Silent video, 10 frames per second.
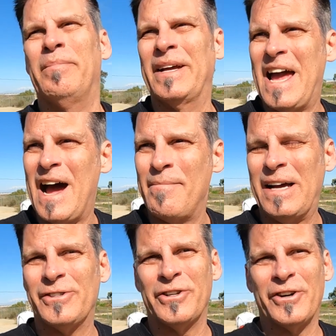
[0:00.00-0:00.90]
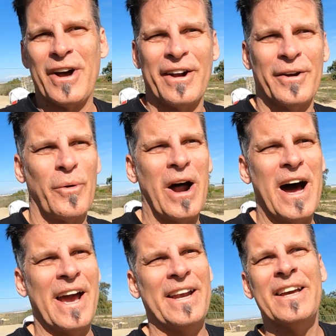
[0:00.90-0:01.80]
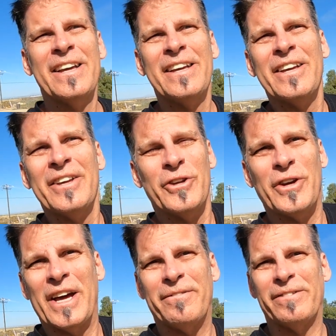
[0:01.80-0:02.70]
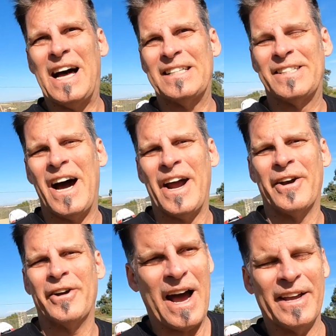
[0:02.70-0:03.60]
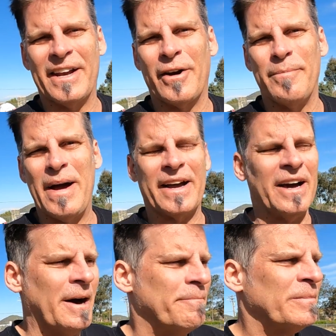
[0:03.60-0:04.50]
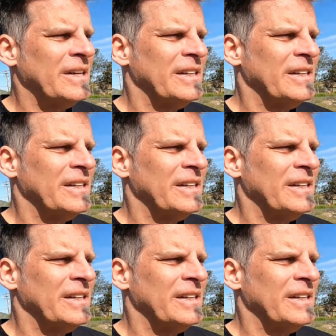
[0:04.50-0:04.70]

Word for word: But yeah, imagine you're out on a ride, you get a flat tire, how you gonna air back up?